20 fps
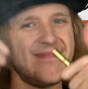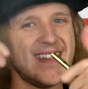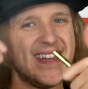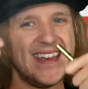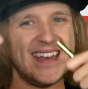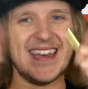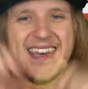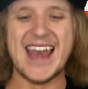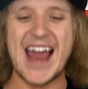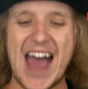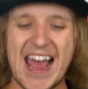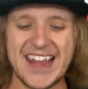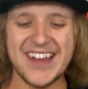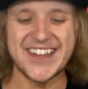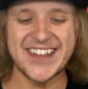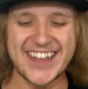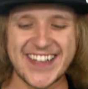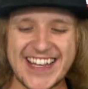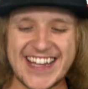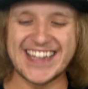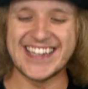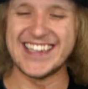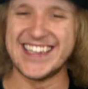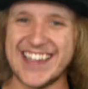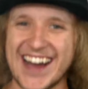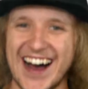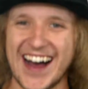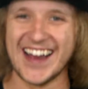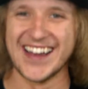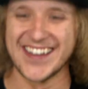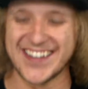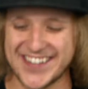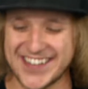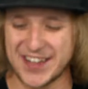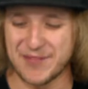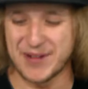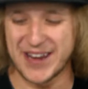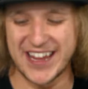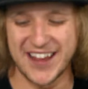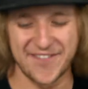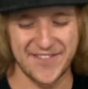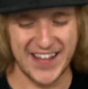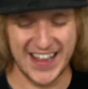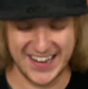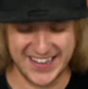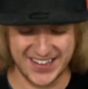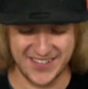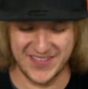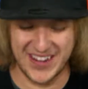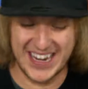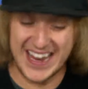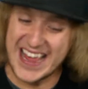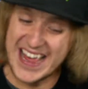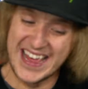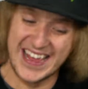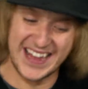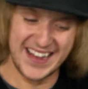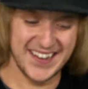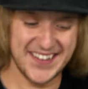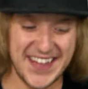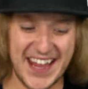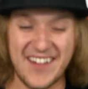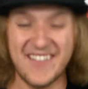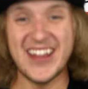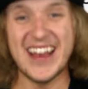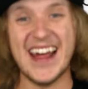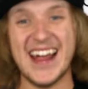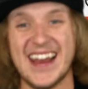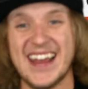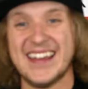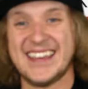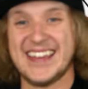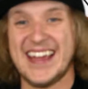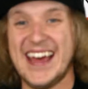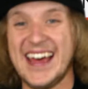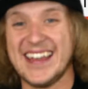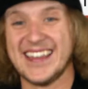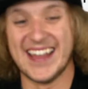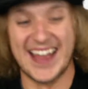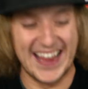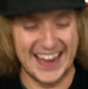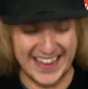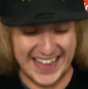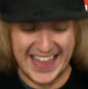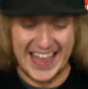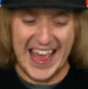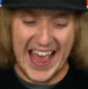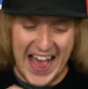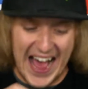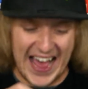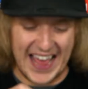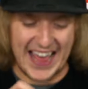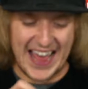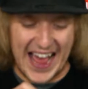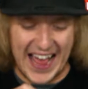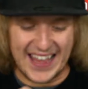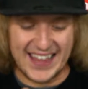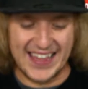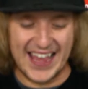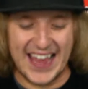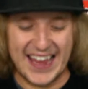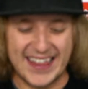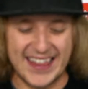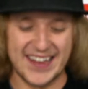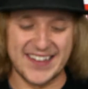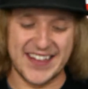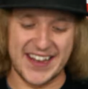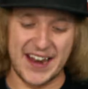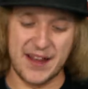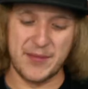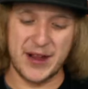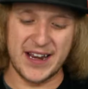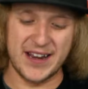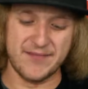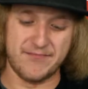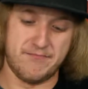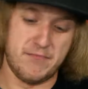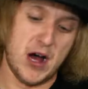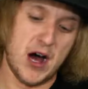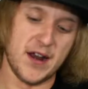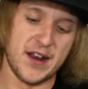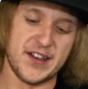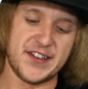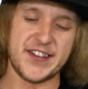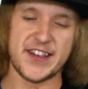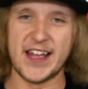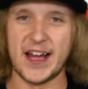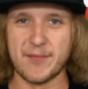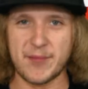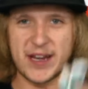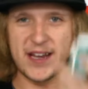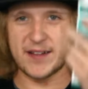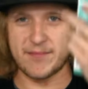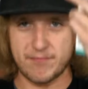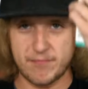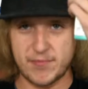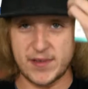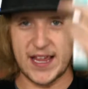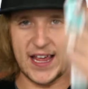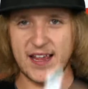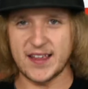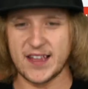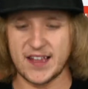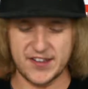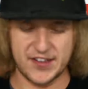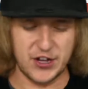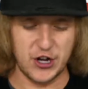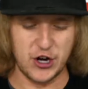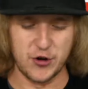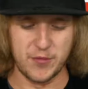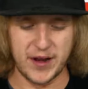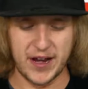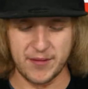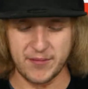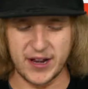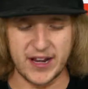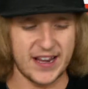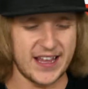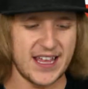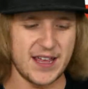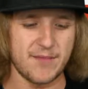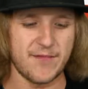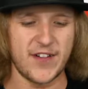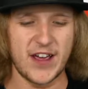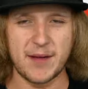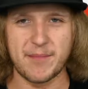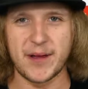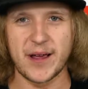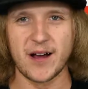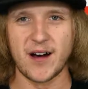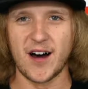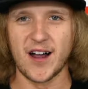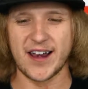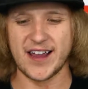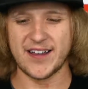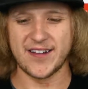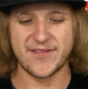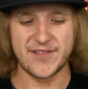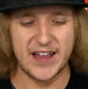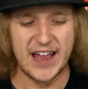Nicely done, CBDFx. I mean, 7 out of 10. Like, I like this, and I mean, honestly, I'm gonna take this home and I'm gonna keep vaping on it.